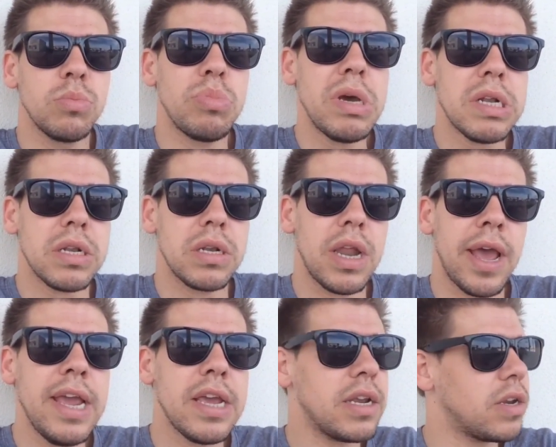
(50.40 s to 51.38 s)
but
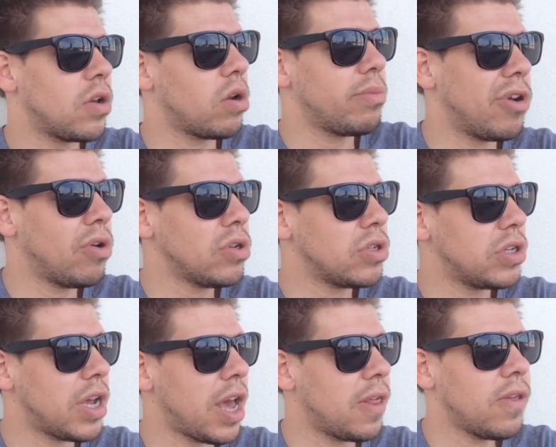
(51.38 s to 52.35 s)
hey, gotta be
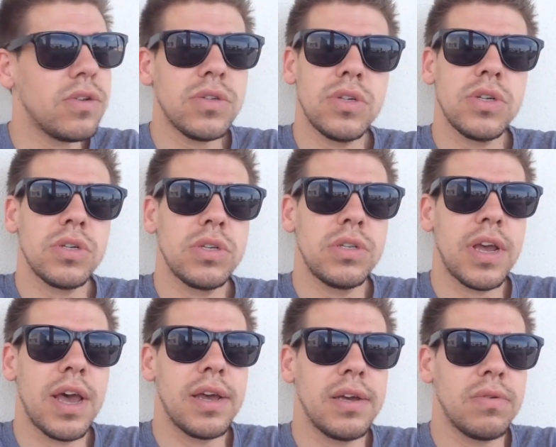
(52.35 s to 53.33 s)
honest, those are just
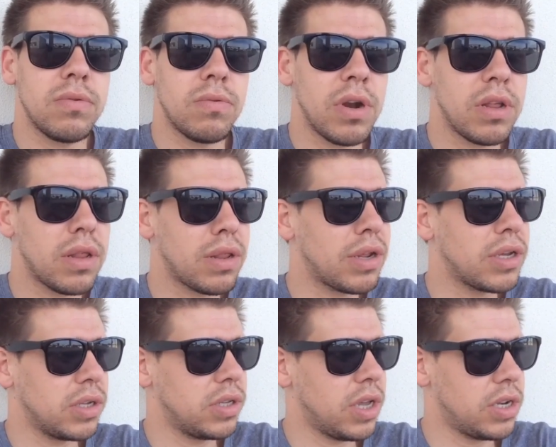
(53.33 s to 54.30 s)
one of the
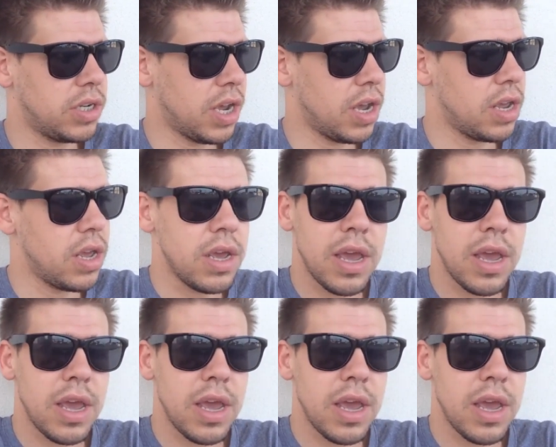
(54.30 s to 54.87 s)
things that